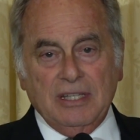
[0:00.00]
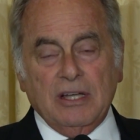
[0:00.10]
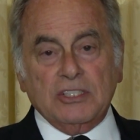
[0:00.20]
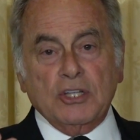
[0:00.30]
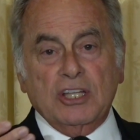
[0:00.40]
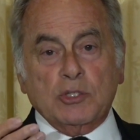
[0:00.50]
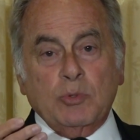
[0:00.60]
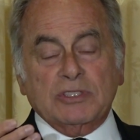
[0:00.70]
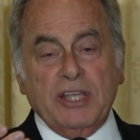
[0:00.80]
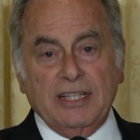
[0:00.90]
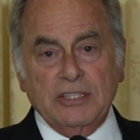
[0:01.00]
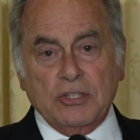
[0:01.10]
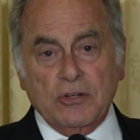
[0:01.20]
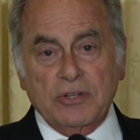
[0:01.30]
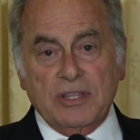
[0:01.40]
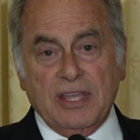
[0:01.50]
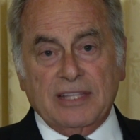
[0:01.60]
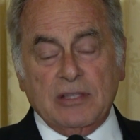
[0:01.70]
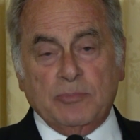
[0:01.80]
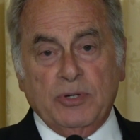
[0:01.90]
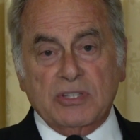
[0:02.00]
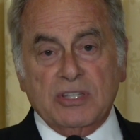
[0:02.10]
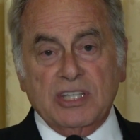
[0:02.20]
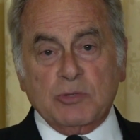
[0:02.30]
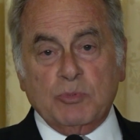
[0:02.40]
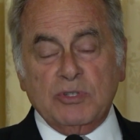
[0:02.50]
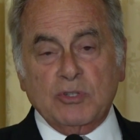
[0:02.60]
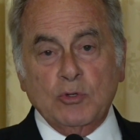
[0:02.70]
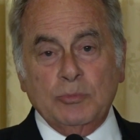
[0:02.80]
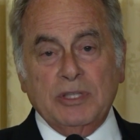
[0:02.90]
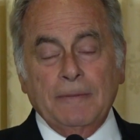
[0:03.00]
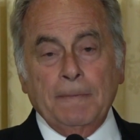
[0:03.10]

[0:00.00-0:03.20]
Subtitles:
A judge will tell a jury that a person is presumed